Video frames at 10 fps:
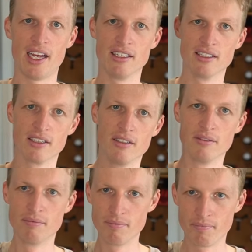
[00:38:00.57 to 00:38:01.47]
and
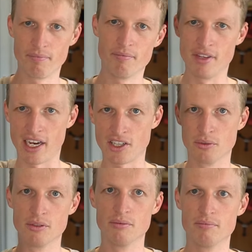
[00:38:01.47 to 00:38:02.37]
the
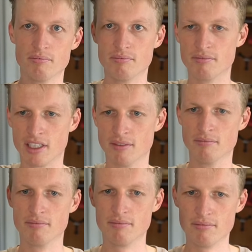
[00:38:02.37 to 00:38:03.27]
actual
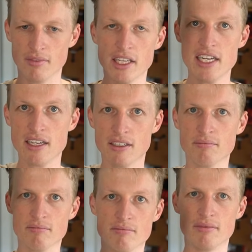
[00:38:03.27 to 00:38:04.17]

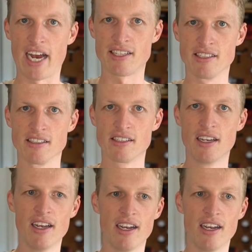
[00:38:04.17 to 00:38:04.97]
linear axis.